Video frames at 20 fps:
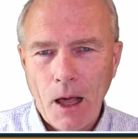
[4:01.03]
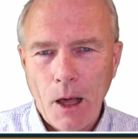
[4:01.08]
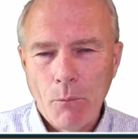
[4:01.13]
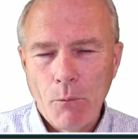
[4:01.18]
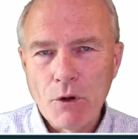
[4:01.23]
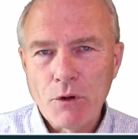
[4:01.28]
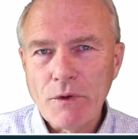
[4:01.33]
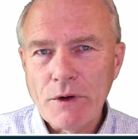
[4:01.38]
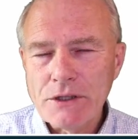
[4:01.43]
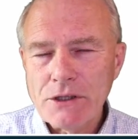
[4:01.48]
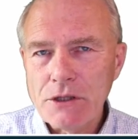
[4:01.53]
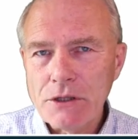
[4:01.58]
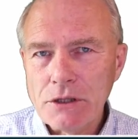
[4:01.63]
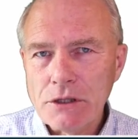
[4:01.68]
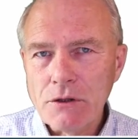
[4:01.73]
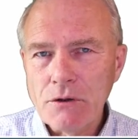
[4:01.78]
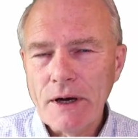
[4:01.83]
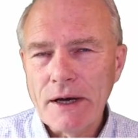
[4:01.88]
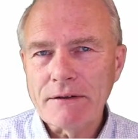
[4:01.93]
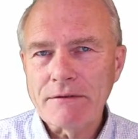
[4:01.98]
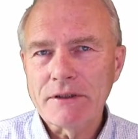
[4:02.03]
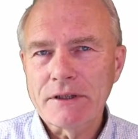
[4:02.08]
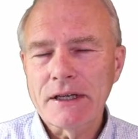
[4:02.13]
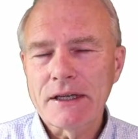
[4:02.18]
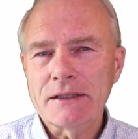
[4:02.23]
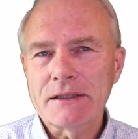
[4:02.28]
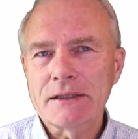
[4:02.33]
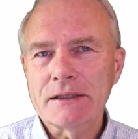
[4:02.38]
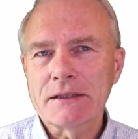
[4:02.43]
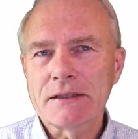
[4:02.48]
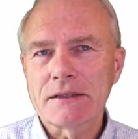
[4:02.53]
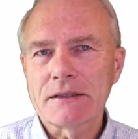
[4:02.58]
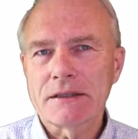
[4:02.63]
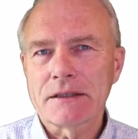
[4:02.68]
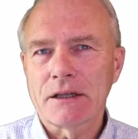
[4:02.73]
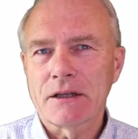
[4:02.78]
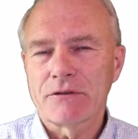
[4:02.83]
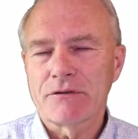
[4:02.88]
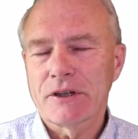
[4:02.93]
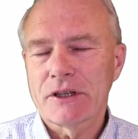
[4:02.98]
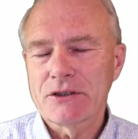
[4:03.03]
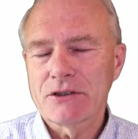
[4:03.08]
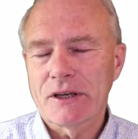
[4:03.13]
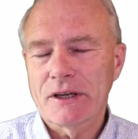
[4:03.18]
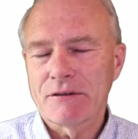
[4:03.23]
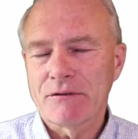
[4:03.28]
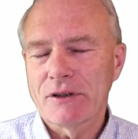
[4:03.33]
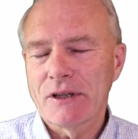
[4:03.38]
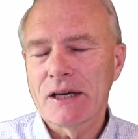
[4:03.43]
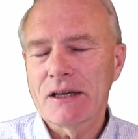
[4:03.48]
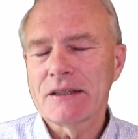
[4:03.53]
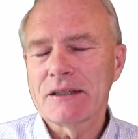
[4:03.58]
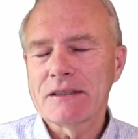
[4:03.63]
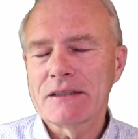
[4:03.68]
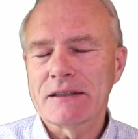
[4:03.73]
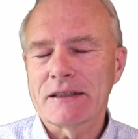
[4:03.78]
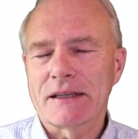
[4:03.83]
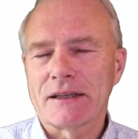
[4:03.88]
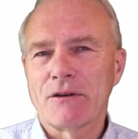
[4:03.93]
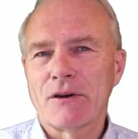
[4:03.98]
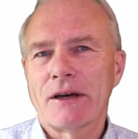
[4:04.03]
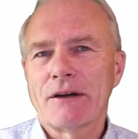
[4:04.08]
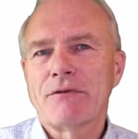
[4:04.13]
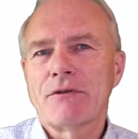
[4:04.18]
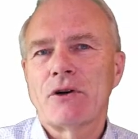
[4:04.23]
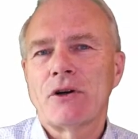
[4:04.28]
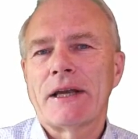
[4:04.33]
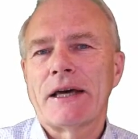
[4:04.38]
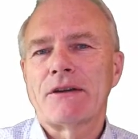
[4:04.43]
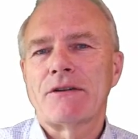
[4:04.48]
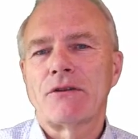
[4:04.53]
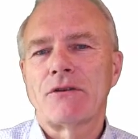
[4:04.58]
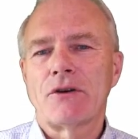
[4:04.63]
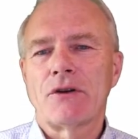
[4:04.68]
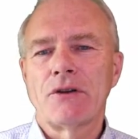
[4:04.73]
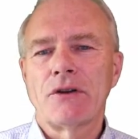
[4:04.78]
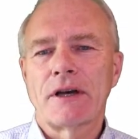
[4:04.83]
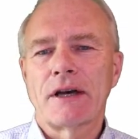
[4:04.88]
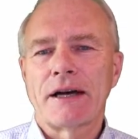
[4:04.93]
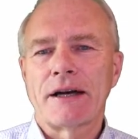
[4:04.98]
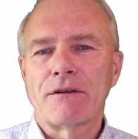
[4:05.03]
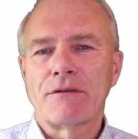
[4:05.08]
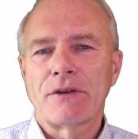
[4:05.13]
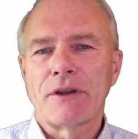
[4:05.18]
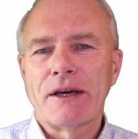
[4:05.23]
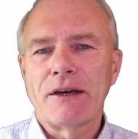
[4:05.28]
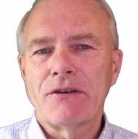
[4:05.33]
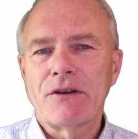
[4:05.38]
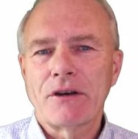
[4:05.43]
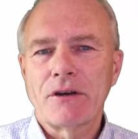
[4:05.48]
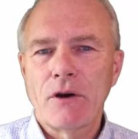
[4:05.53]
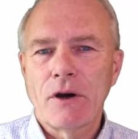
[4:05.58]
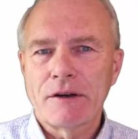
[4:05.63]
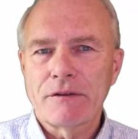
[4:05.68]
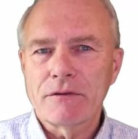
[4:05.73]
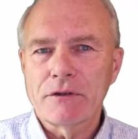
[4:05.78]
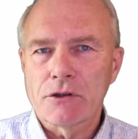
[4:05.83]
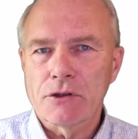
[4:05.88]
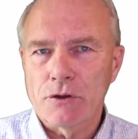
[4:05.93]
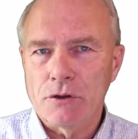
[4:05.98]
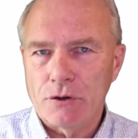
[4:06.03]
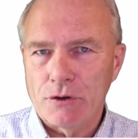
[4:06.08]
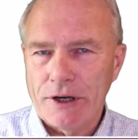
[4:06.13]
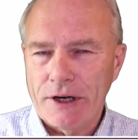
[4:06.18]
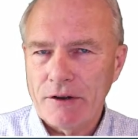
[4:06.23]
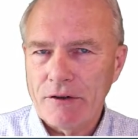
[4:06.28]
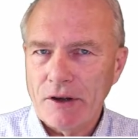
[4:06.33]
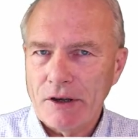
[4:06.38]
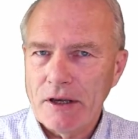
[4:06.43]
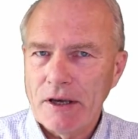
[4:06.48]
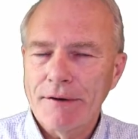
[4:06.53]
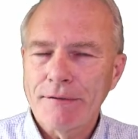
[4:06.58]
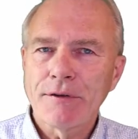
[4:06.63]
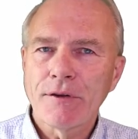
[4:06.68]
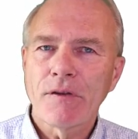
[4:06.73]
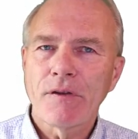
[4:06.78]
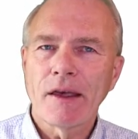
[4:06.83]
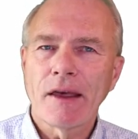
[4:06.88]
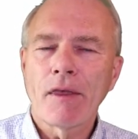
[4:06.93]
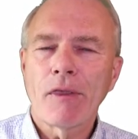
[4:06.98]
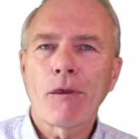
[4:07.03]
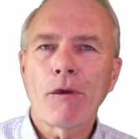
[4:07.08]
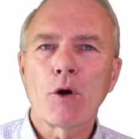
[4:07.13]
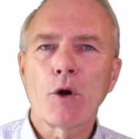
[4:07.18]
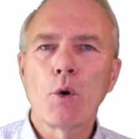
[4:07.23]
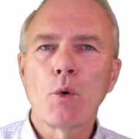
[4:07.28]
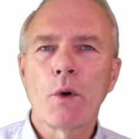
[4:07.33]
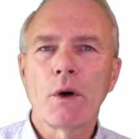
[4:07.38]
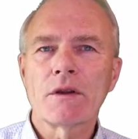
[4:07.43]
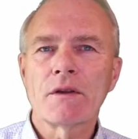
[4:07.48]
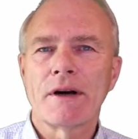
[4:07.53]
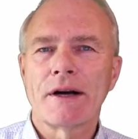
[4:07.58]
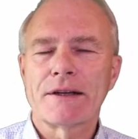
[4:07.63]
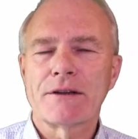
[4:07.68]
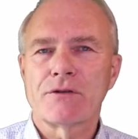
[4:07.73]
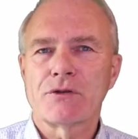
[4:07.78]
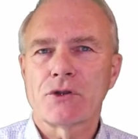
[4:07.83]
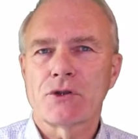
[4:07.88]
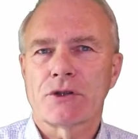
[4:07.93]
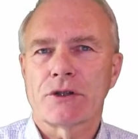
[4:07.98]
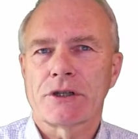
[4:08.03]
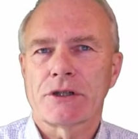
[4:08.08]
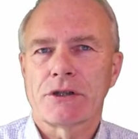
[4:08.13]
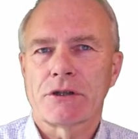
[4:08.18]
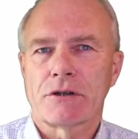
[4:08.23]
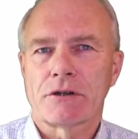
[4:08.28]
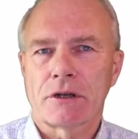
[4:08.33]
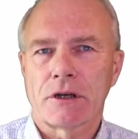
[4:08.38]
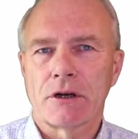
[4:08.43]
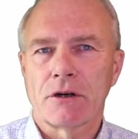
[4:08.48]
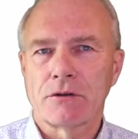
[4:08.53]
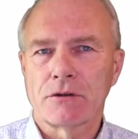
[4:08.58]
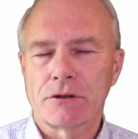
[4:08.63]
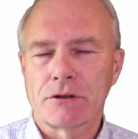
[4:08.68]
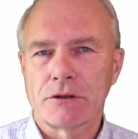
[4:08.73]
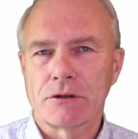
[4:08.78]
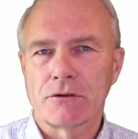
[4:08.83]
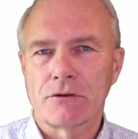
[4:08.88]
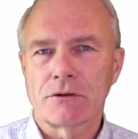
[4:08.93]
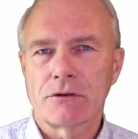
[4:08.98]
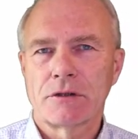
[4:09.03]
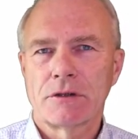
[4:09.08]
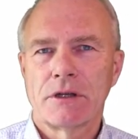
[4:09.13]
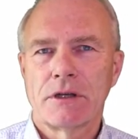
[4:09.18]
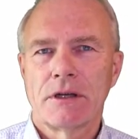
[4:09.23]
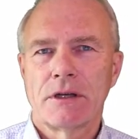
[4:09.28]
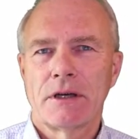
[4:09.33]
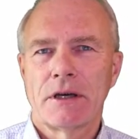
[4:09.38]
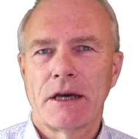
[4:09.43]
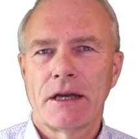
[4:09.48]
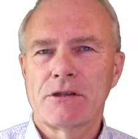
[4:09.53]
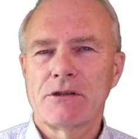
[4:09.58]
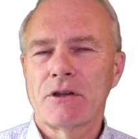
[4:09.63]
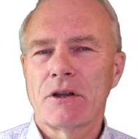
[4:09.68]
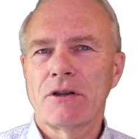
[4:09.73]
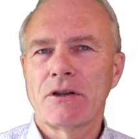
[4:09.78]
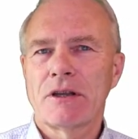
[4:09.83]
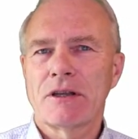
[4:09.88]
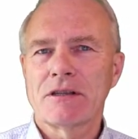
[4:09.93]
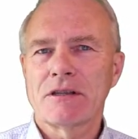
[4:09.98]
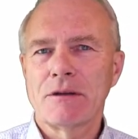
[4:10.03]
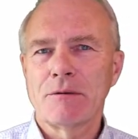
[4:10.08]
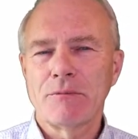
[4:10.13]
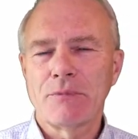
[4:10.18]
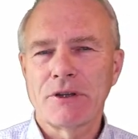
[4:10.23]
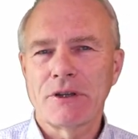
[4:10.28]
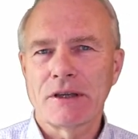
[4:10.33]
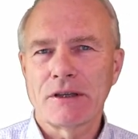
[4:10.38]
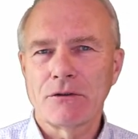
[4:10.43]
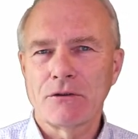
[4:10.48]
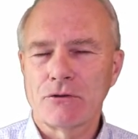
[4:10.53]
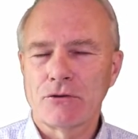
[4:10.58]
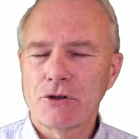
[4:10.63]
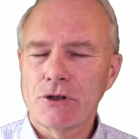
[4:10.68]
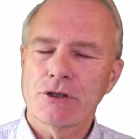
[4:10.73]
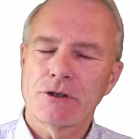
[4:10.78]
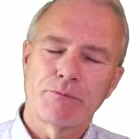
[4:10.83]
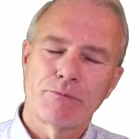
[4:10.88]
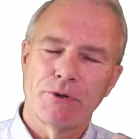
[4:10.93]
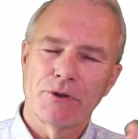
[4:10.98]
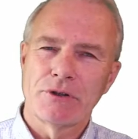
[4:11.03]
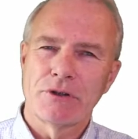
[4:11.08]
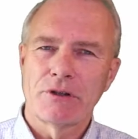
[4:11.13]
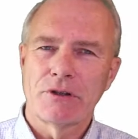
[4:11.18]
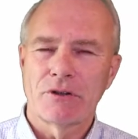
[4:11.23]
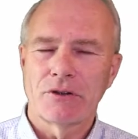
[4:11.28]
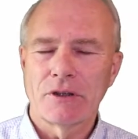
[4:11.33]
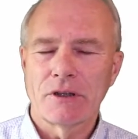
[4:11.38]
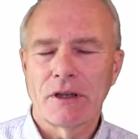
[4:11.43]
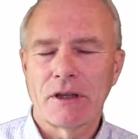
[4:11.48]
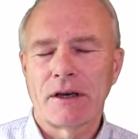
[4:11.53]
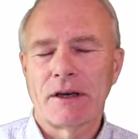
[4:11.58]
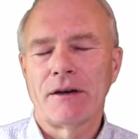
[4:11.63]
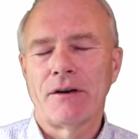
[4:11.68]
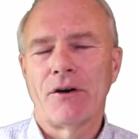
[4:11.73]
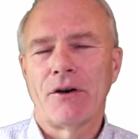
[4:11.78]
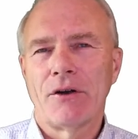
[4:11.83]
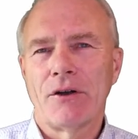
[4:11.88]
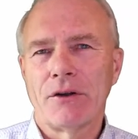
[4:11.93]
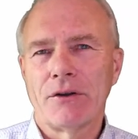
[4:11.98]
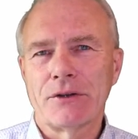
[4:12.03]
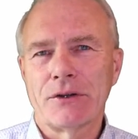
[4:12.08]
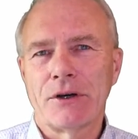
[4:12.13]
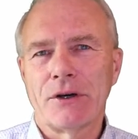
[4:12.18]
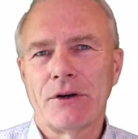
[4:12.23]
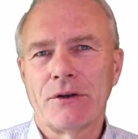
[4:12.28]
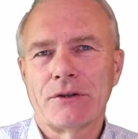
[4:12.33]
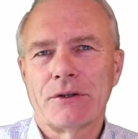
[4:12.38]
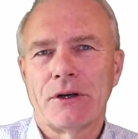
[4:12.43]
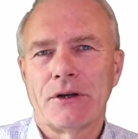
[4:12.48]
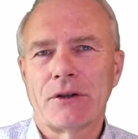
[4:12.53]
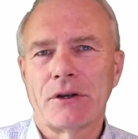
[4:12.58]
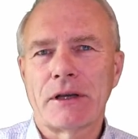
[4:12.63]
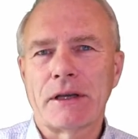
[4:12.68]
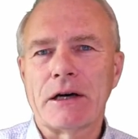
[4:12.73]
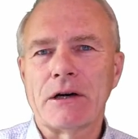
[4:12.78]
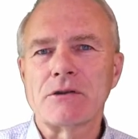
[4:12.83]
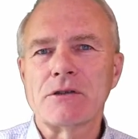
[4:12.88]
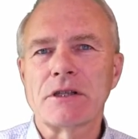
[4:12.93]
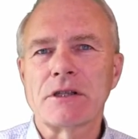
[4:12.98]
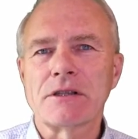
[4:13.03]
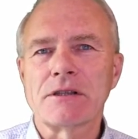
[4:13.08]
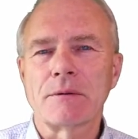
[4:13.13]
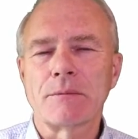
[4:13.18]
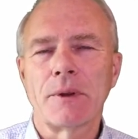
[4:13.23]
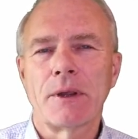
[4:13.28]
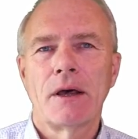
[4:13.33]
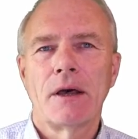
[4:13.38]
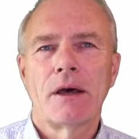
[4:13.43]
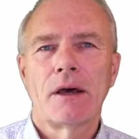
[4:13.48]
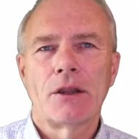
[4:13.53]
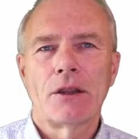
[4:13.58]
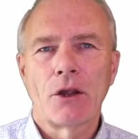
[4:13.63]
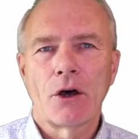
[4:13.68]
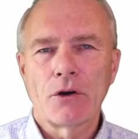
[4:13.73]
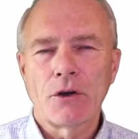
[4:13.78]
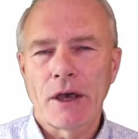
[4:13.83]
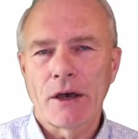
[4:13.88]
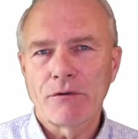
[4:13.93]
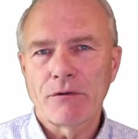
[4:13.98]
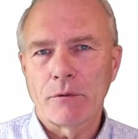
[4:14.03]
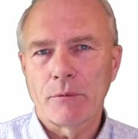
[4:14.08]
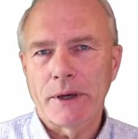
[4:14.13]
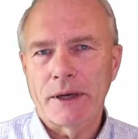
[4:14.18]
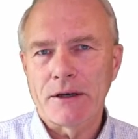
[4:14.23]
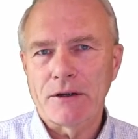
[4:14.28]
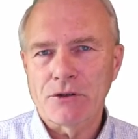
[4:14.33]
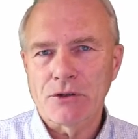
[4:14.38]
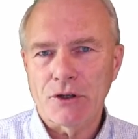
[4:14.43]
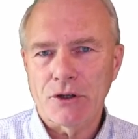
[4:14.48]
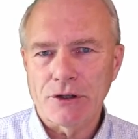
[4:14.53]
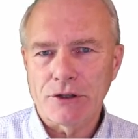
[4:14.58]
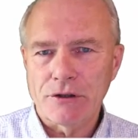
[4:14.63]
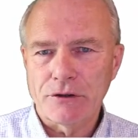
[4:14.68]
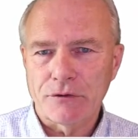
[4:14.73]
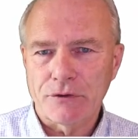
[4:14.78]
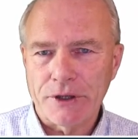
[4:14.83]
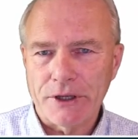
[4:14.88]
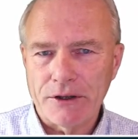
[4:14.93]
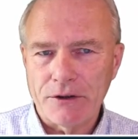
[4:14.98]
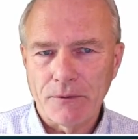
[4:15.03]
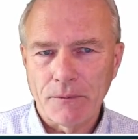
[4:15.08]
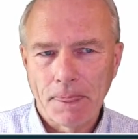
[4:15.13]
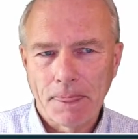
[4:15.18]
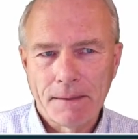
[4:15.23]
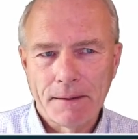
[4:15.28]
But once you have done it and you have collected all the kind of data, you have to store it, and you have to think through what kind of storage you are going to use. It's not that simple that you just put it on a cloud system. No, you have to make a structure for it.